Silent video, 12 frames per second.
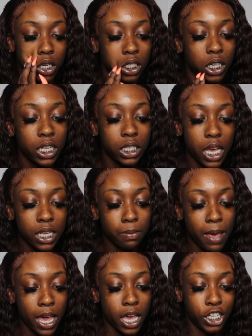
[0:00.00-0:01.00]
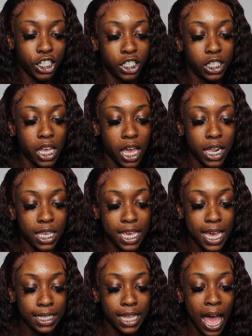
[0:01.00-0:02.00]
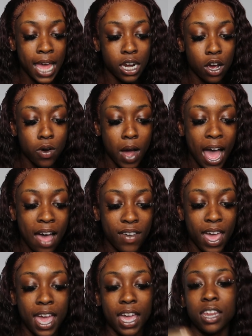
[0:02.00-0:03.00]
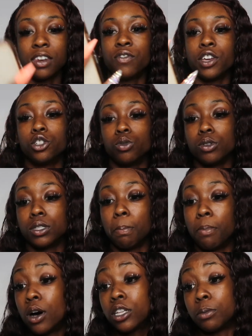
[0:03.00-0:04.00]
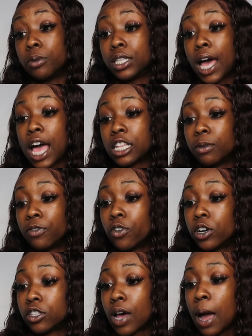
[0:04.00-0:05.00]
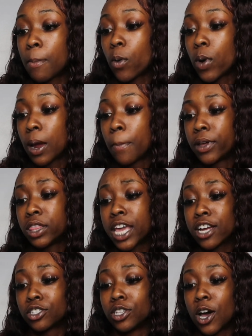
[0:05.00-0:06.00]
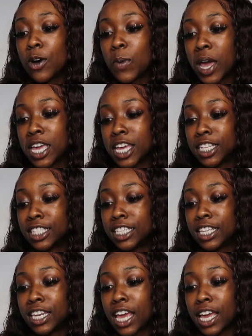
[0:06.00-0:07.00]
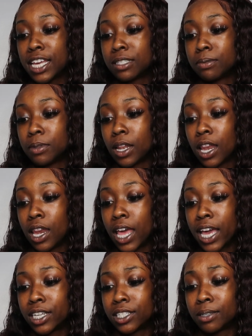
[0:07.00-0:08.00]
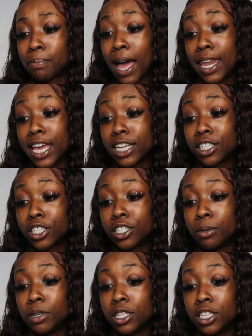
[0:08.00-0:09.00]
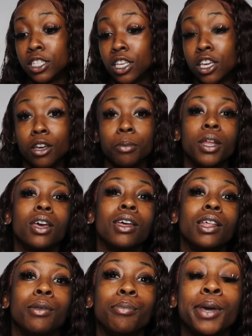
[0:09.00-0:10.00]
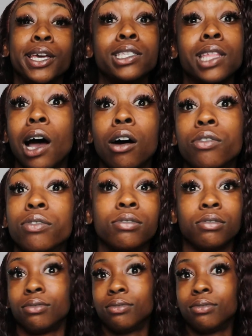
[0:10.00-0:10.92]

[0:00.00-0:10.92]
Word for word: she texts back and she said yes i know i've had individuals multiple times before so i'm aware but there's no way in 10 days lash my lashes should be this skim pissed off